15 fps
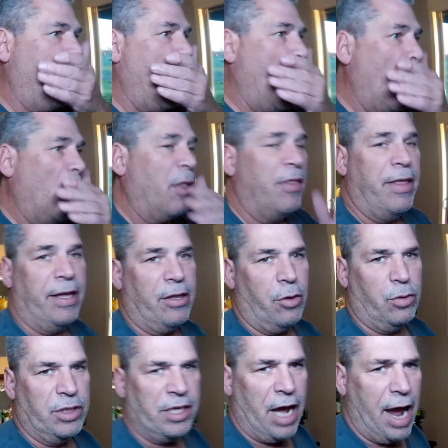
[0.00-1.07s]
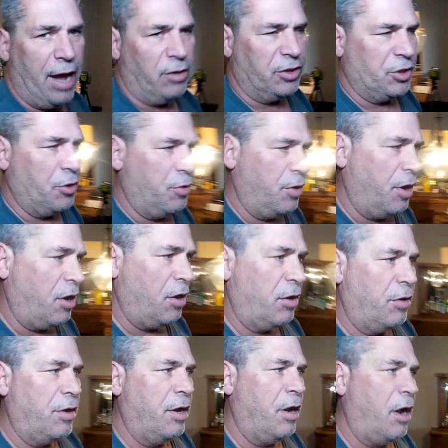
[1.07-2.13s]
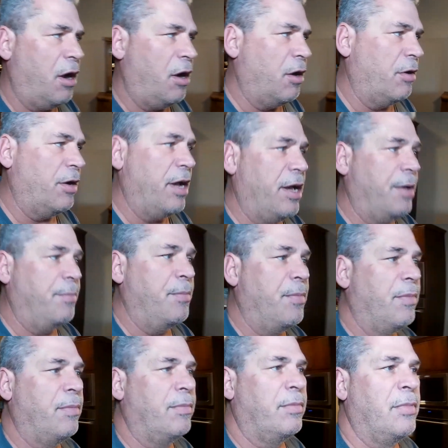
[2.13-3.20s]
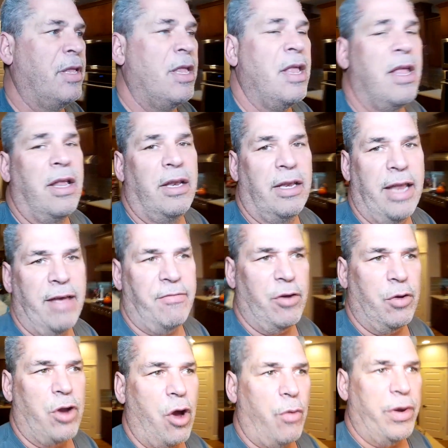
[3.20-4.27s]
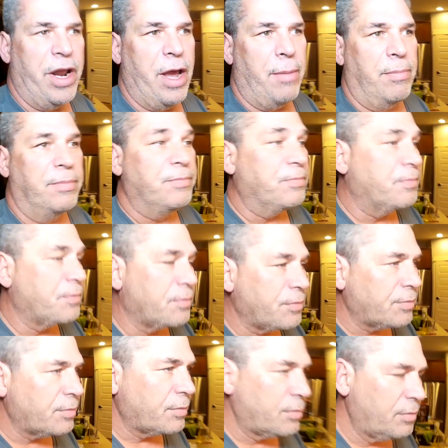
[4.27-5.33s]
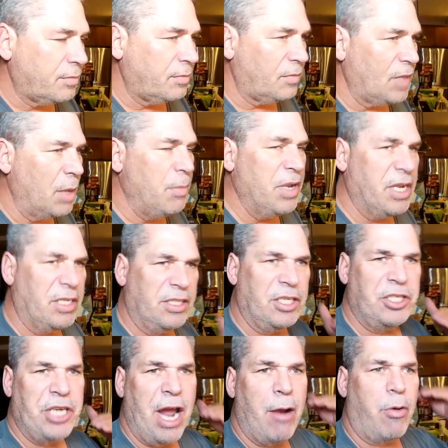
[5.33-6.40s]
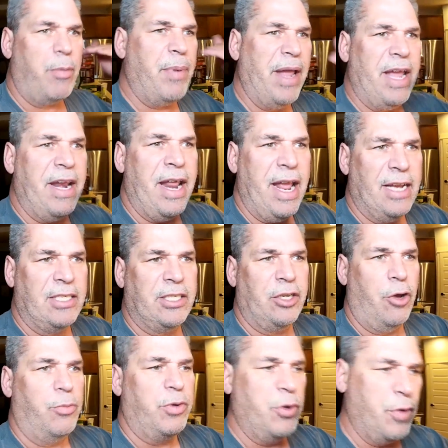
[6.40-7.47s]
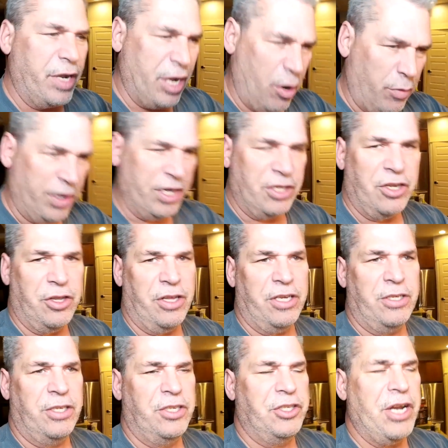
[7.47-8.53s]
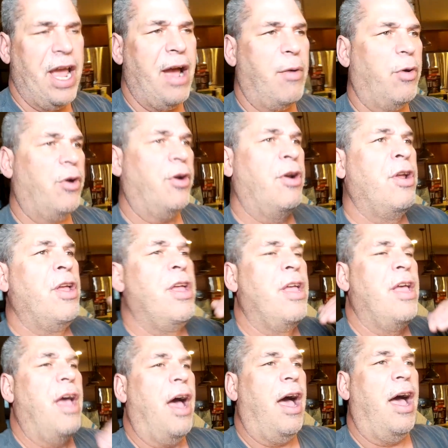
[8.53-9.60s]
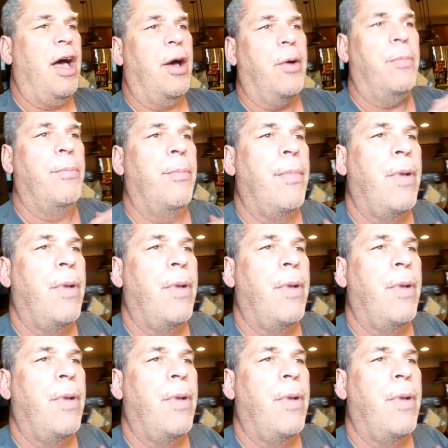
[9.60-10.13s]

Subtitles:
wall, that those tiles are level going up. Because the shower pan has slope to it going into the shower. The